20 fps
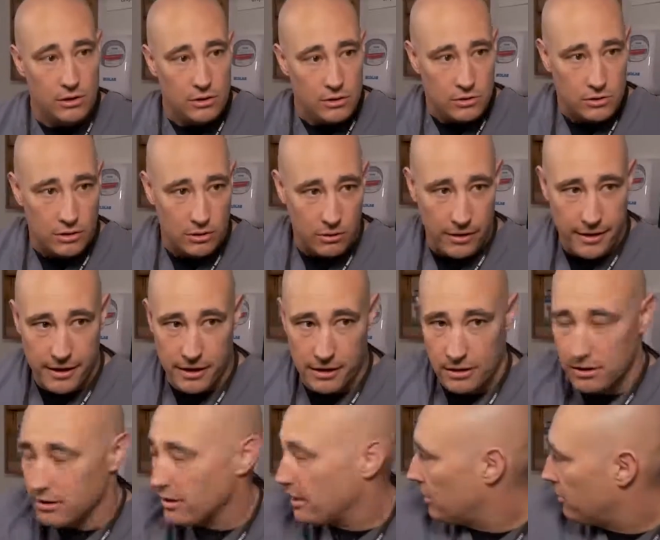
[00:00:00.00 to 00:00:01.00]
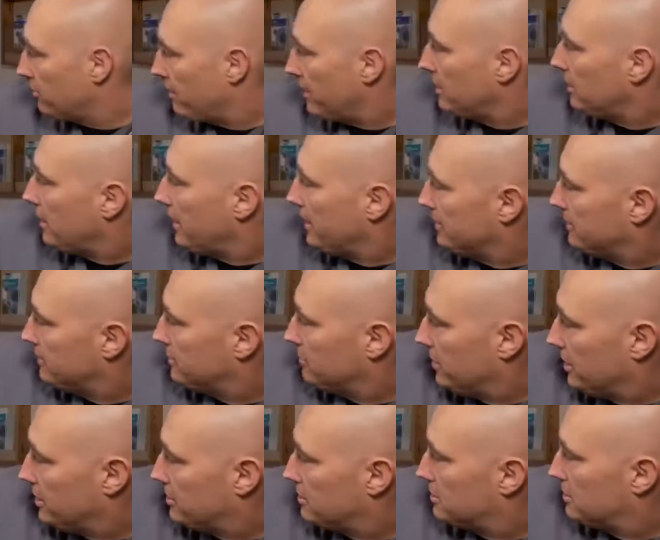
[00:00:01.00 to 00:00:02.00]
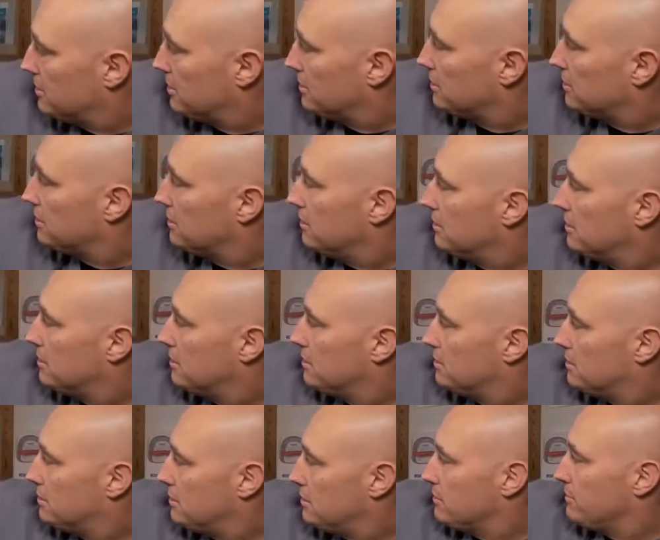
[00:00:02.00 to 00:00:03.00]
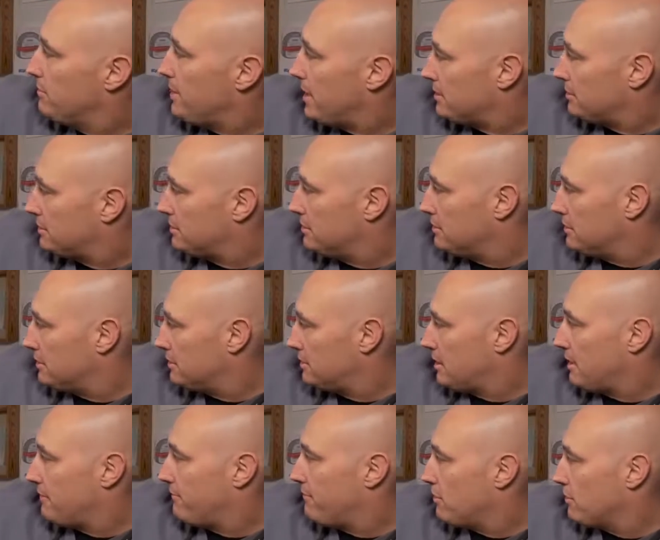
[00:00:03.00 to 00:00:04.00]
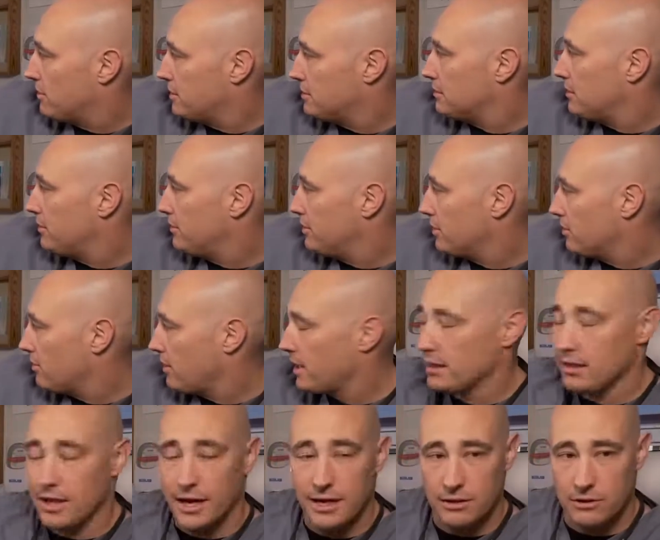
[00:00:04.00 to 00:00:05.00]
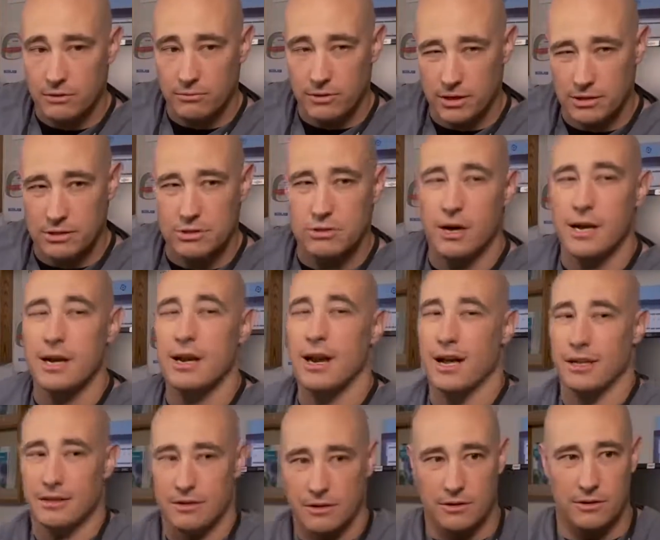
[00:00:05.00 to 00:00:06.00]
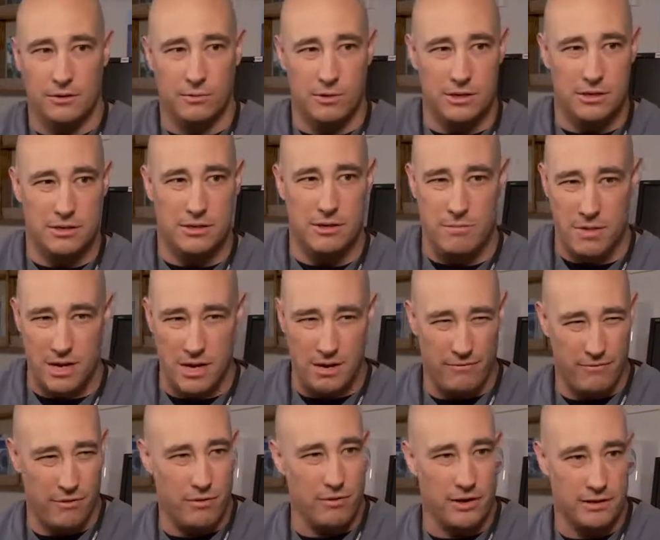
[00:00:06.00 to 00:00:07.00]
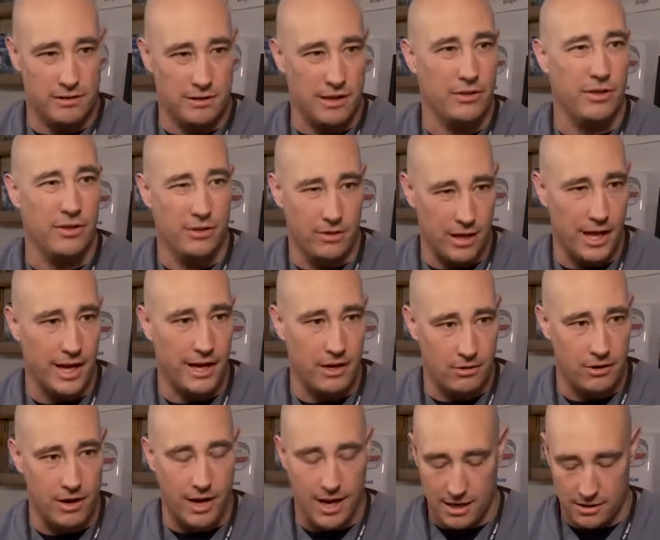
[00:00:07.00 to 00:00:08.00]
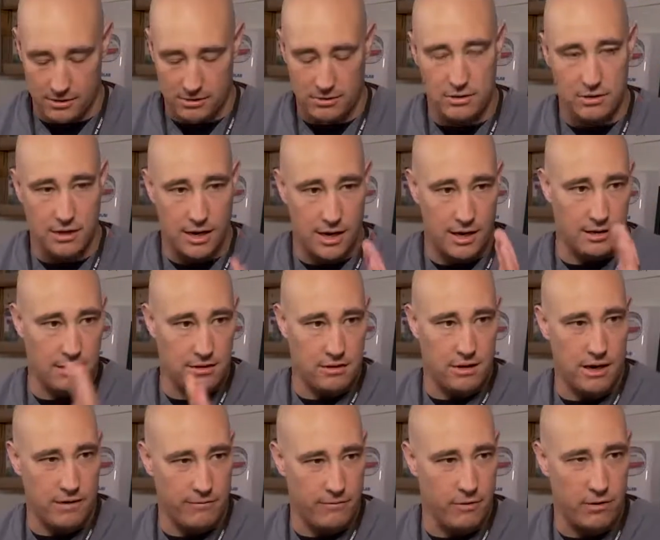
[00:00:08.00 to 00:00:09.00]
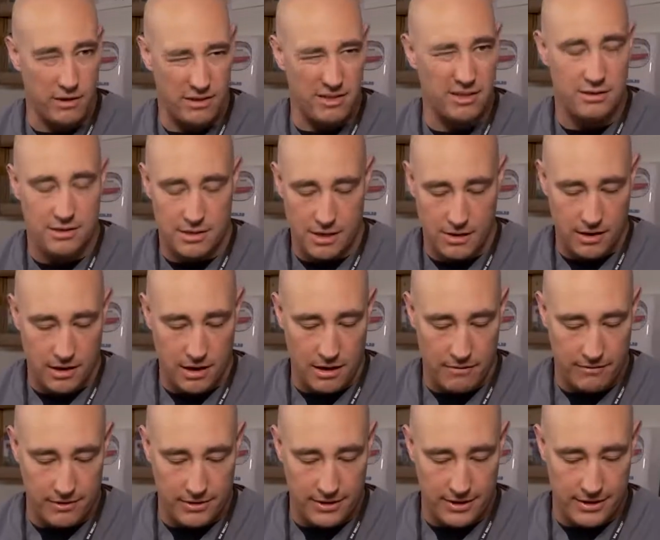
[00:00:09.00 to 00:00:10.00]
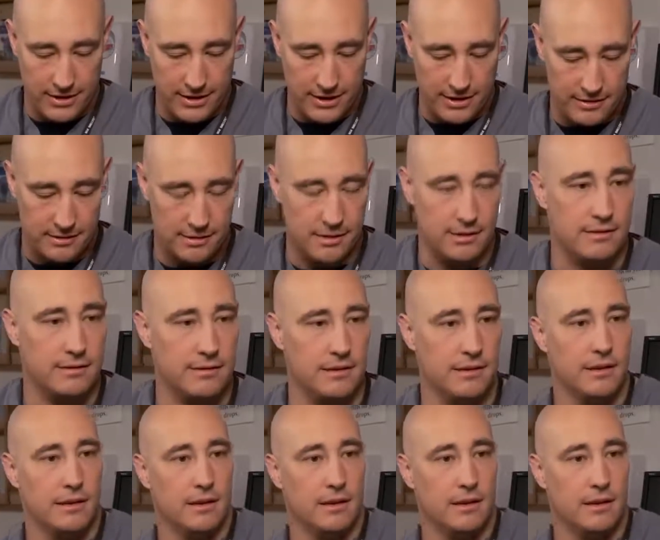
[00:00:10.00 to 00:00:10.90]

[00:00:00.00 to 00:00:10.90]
So the gray light switch, do your best to just stay focused on the gray light switch. Try not to switch to me and focus on the light, okay? So just kind of try to focus on staring off into the distance.